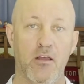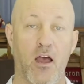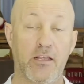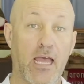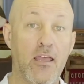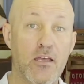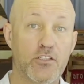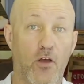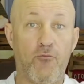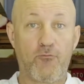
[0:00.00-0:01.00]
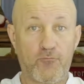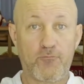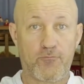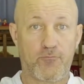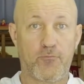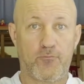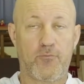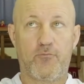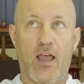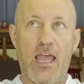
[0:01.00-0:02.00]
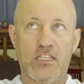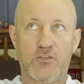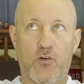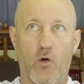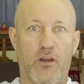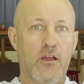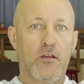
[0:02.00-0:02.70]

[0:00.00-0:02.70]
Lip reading: Okay, so hands forward.